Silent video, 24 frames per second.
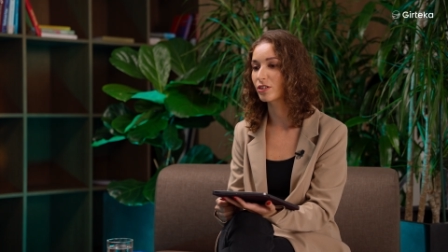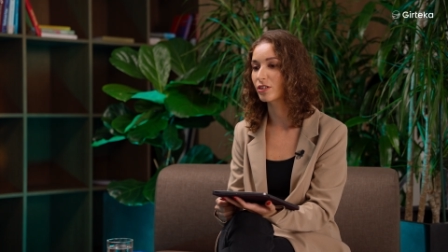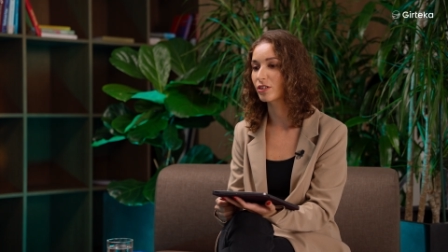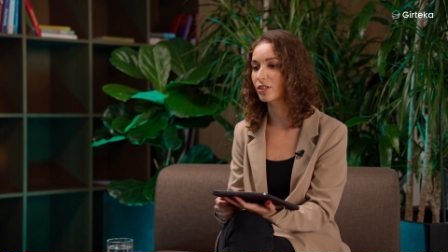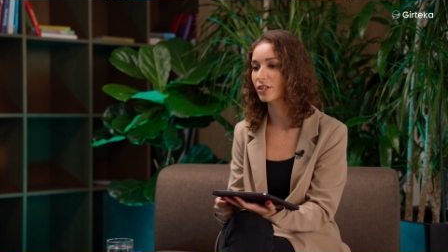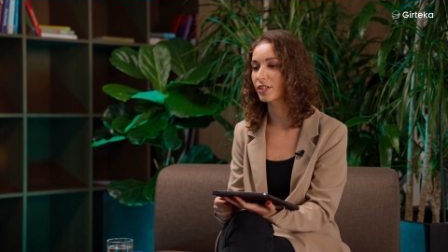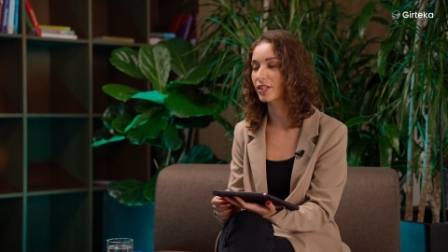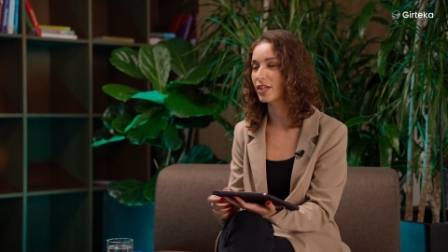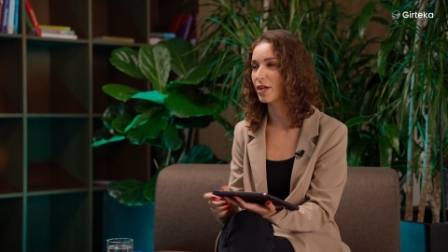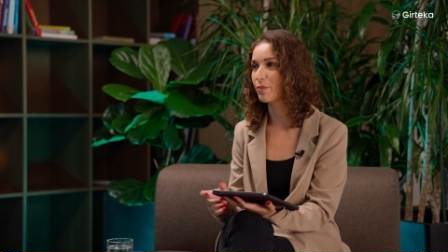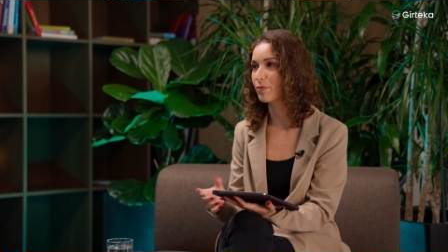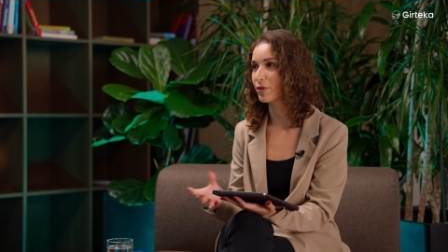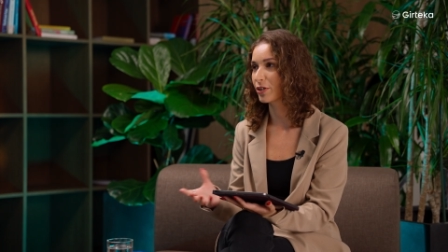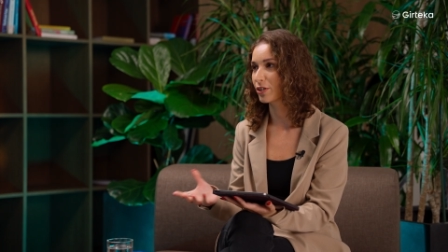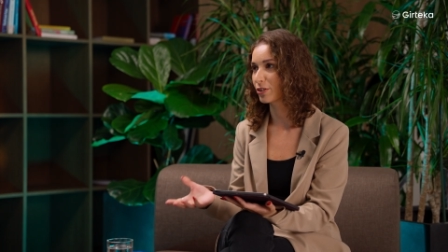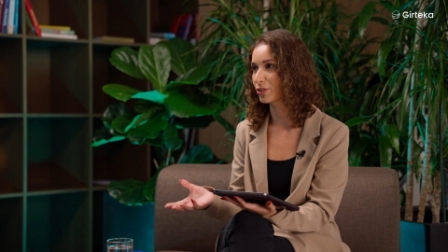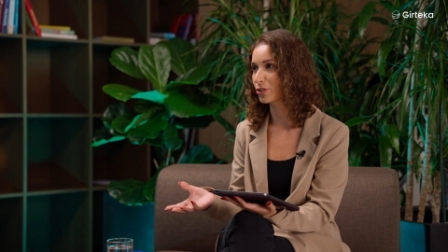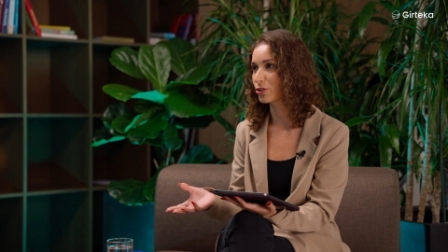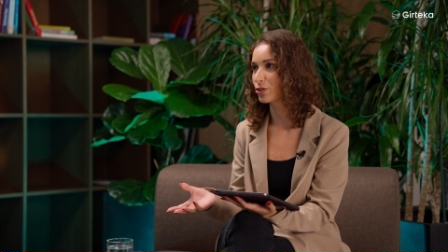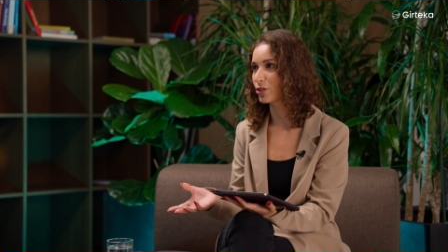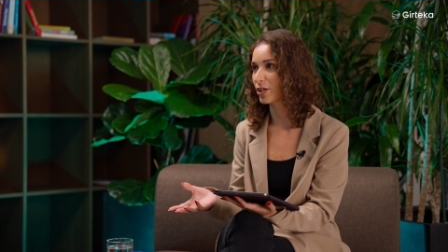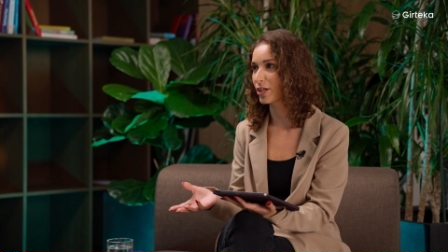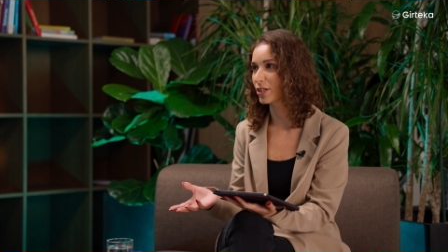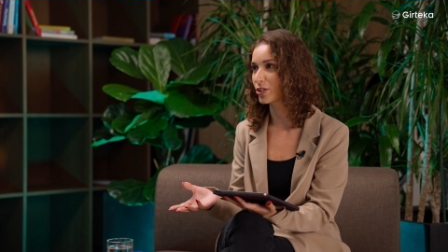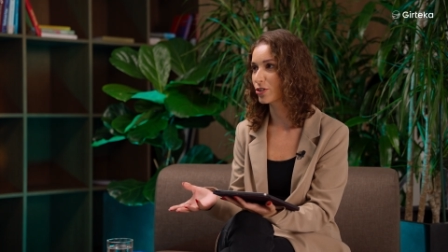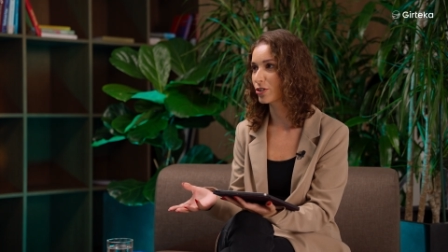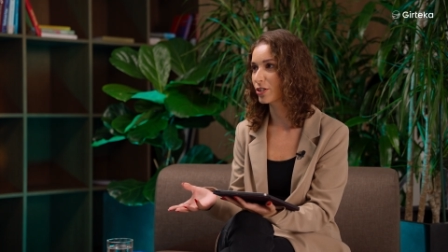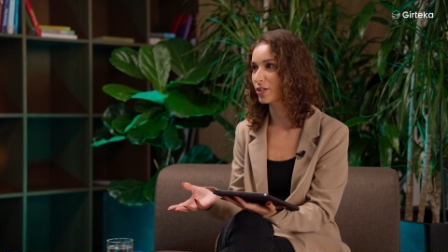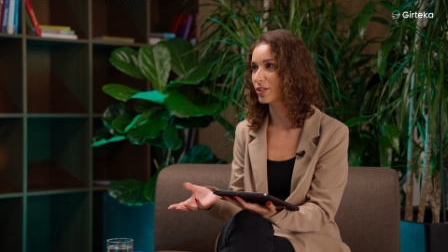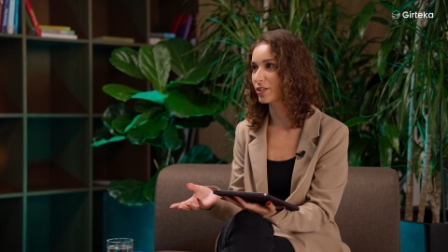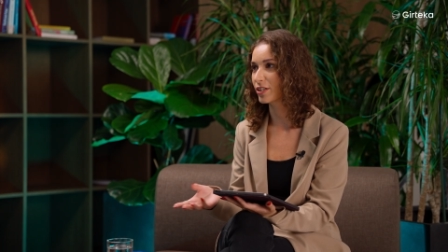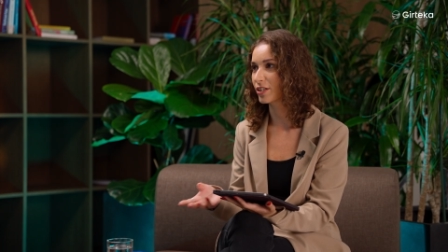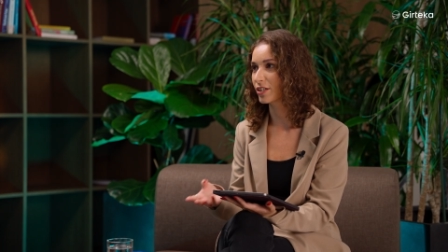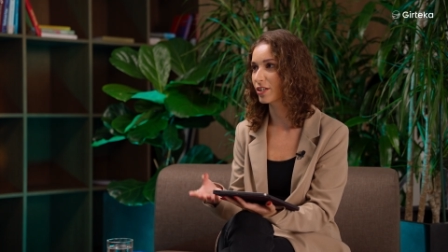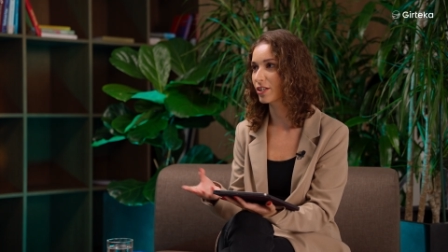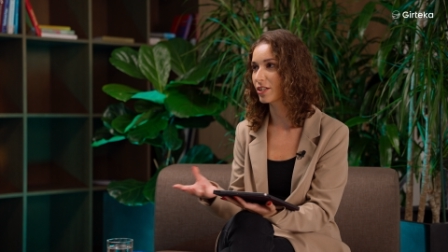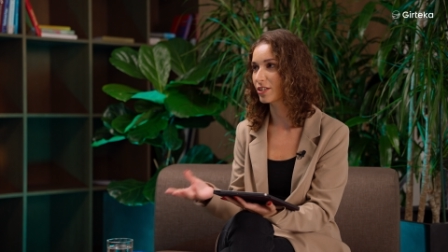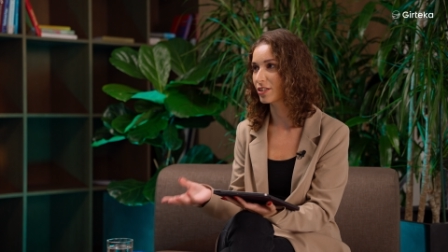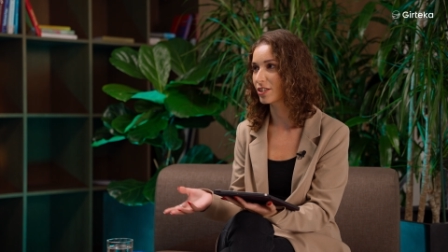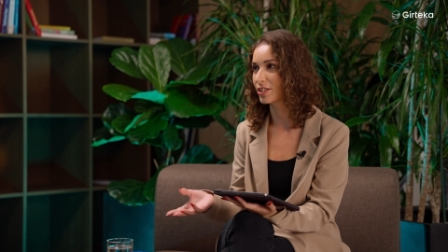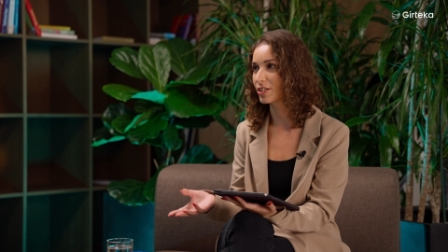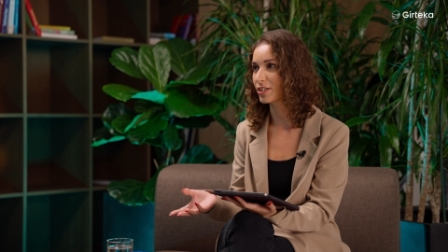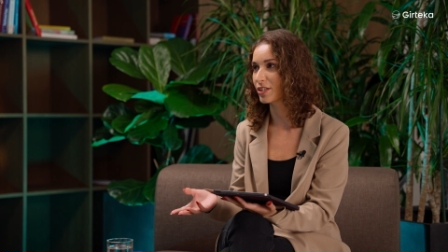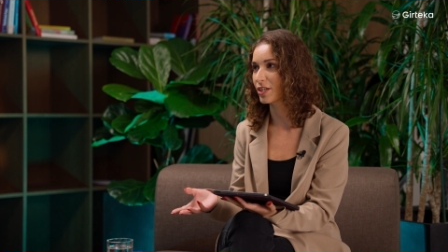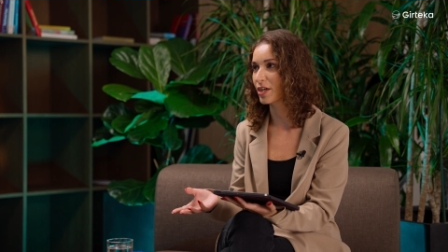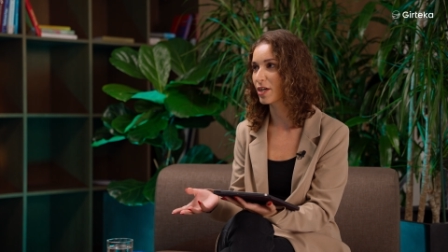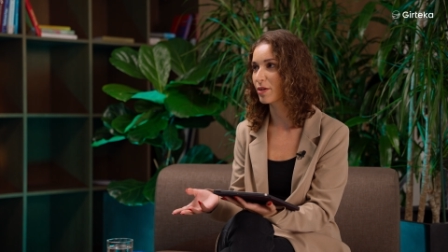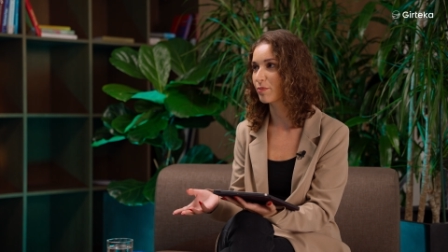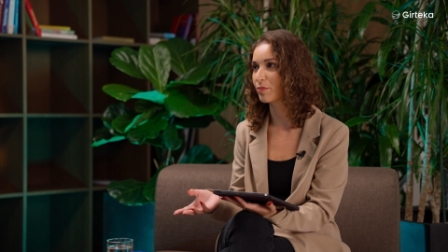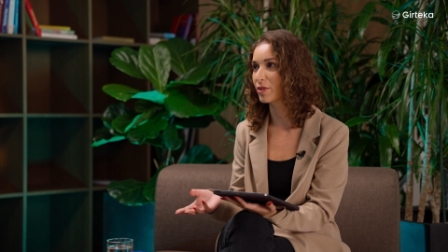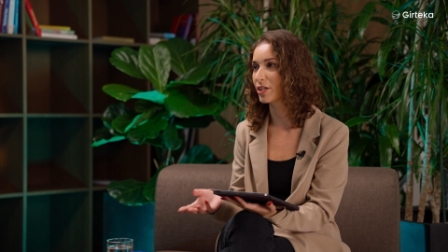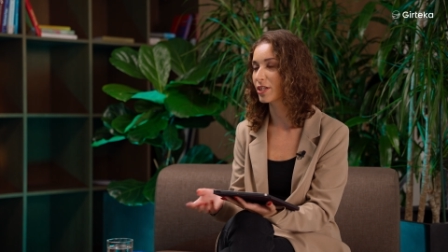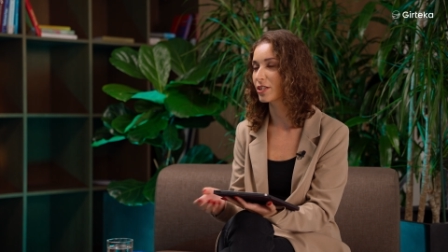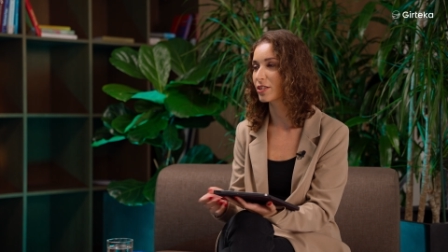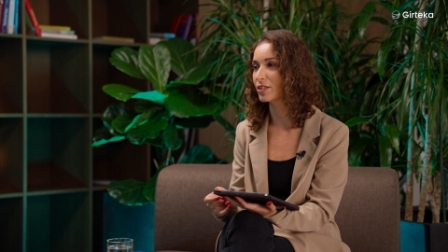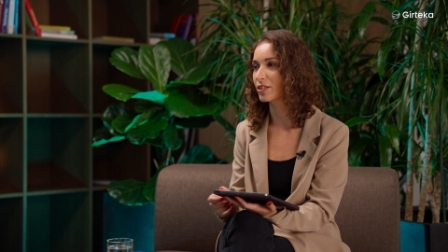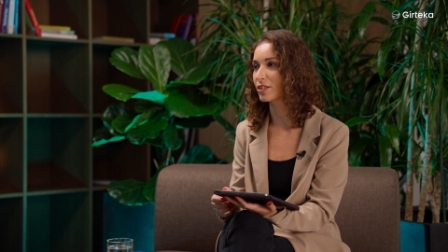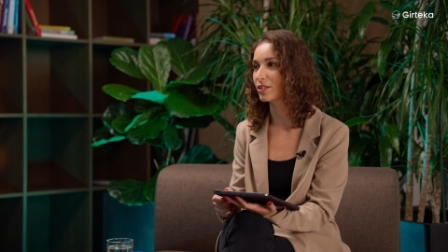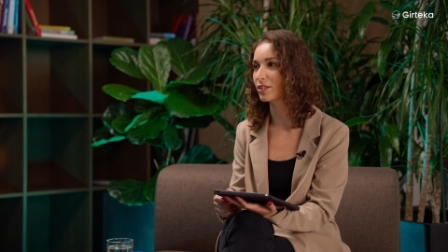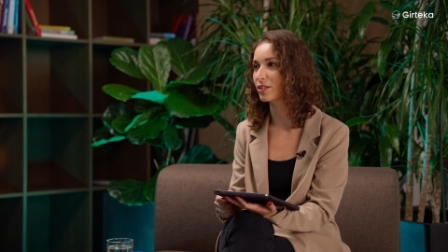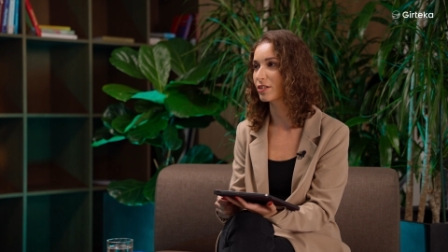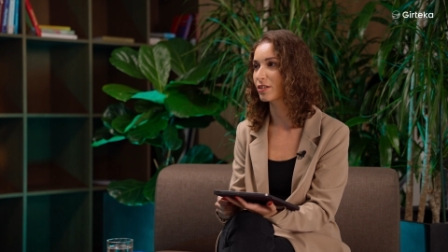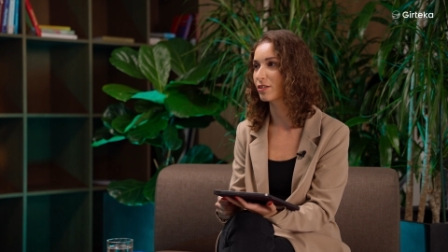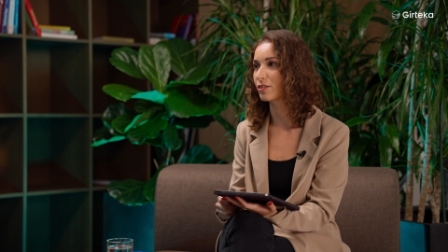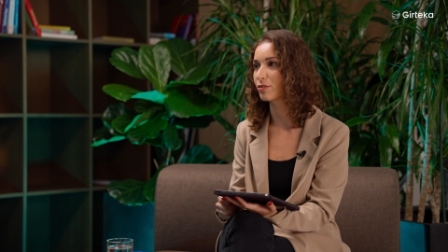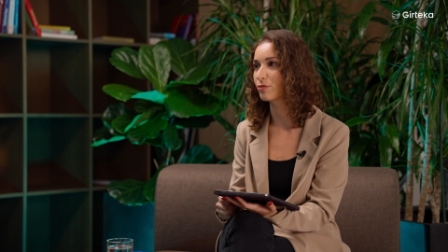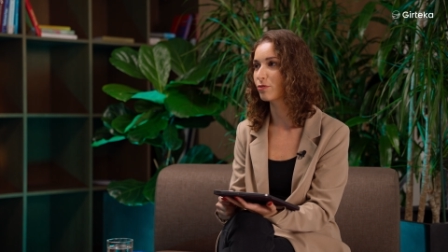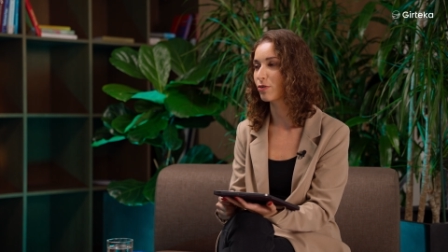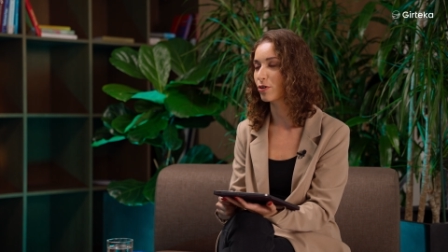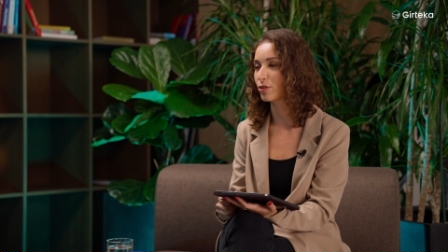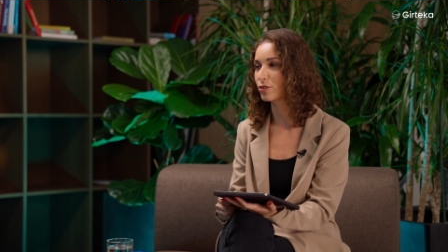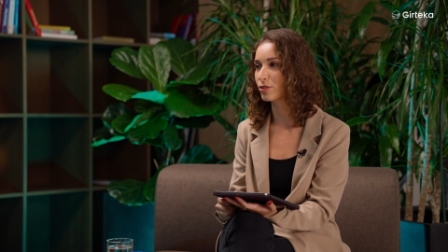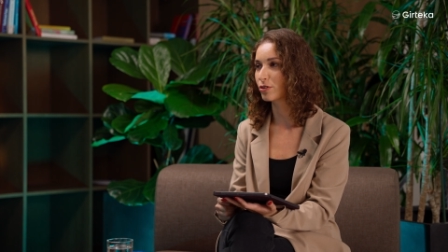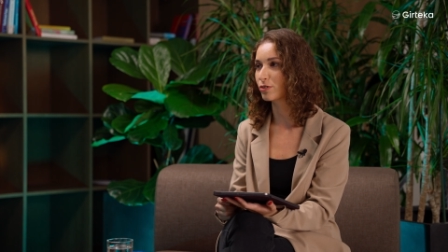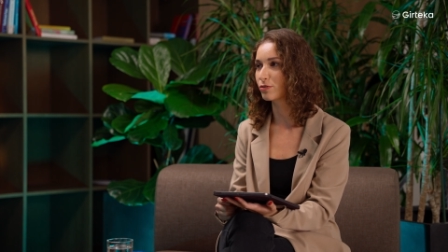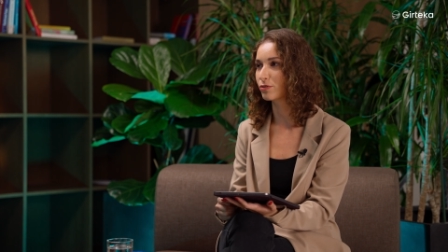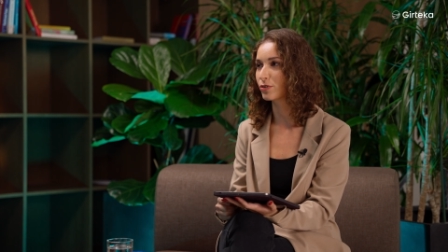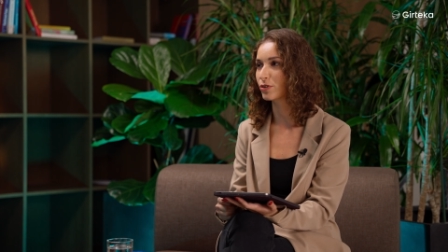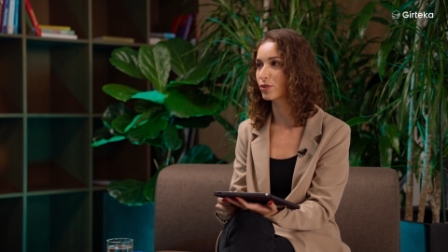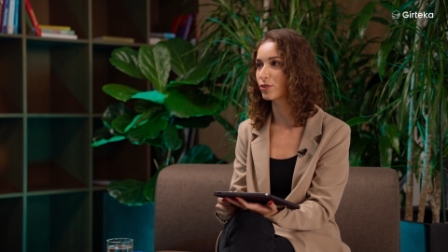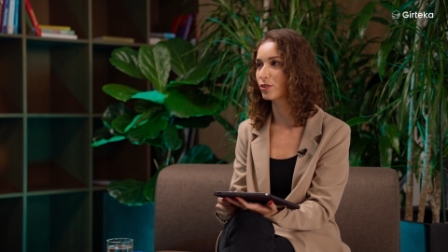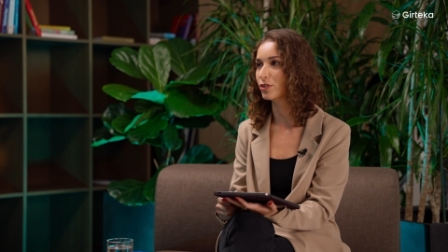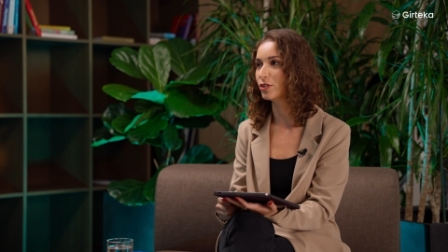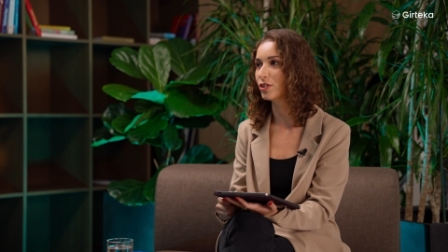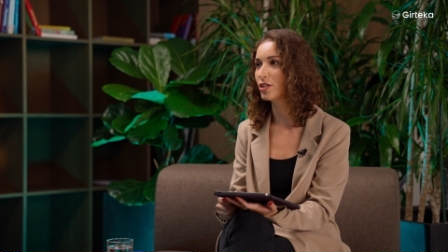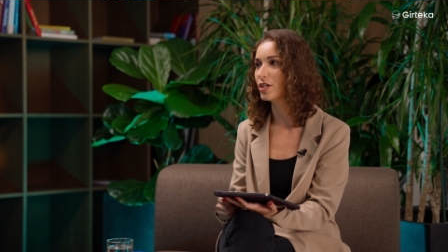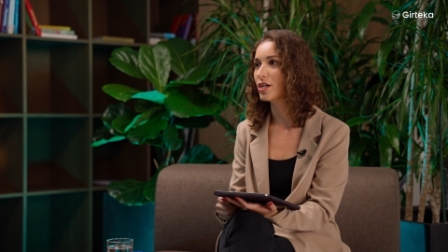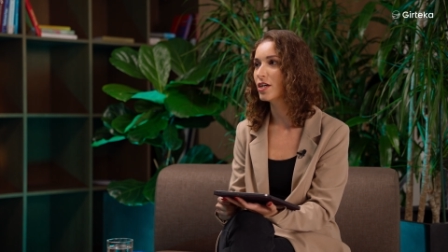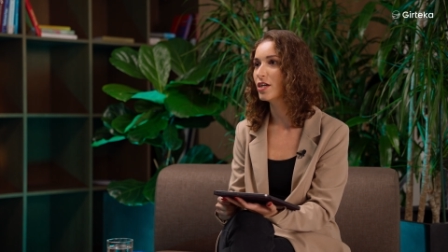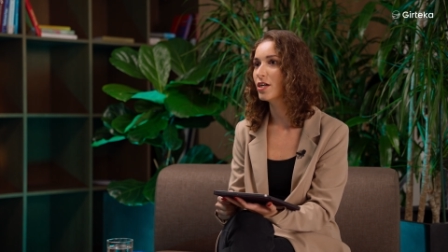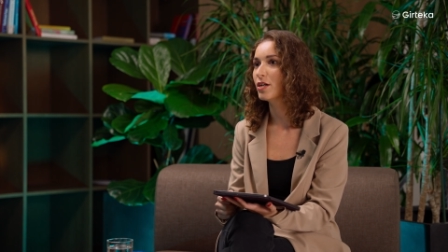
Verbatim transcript: uh, chemical structure, I think, is the same as uh, fossil fuel,